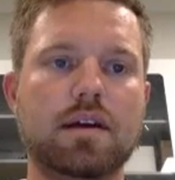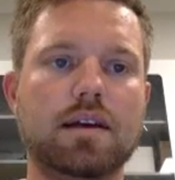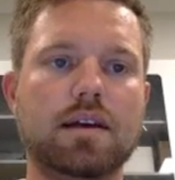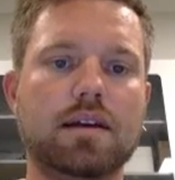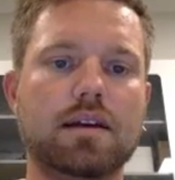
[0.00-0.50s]

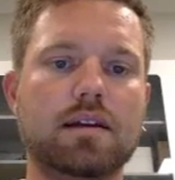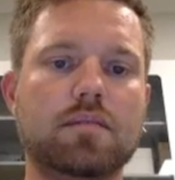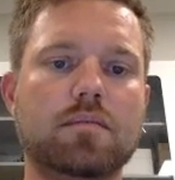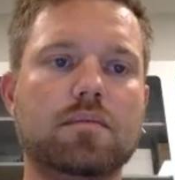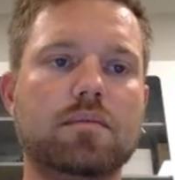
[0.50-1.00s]
and then
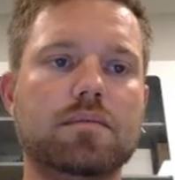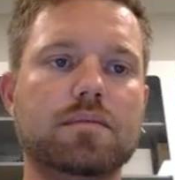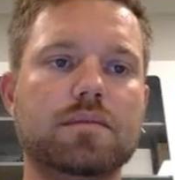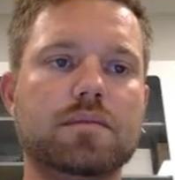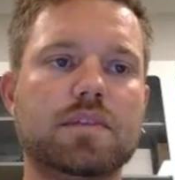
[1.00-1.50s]

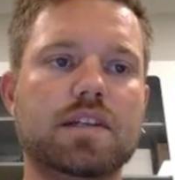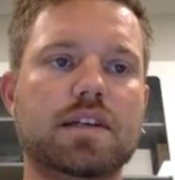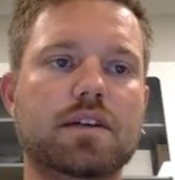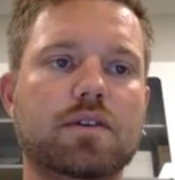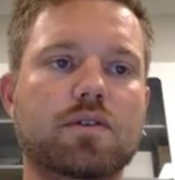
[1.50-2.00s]

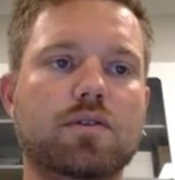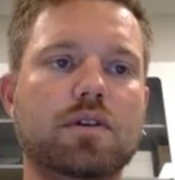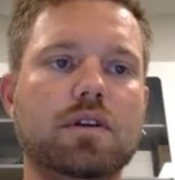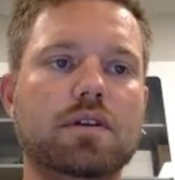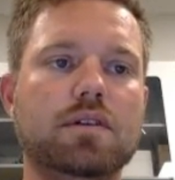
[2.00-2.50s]
click in the
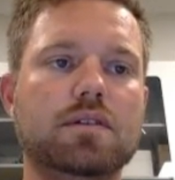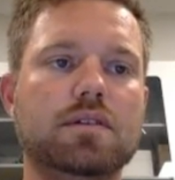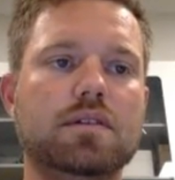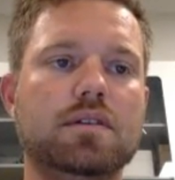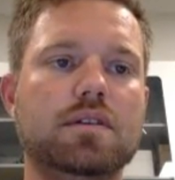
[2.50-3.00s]
corner.
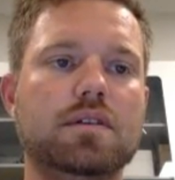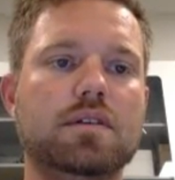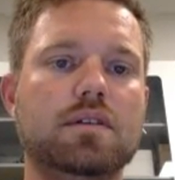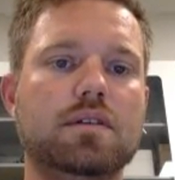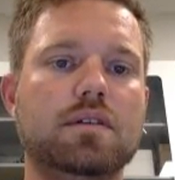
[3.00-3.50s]

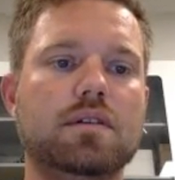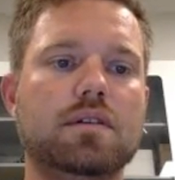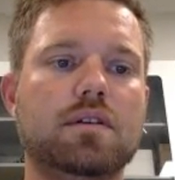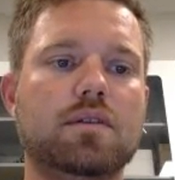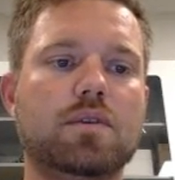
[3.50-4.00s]

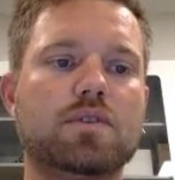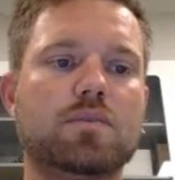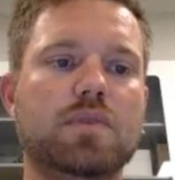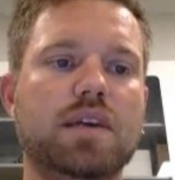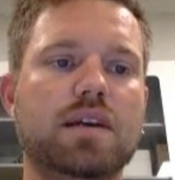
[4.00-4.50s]
Then I want to
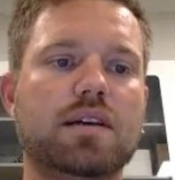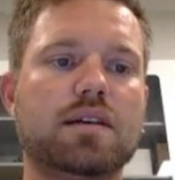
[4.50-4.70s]
make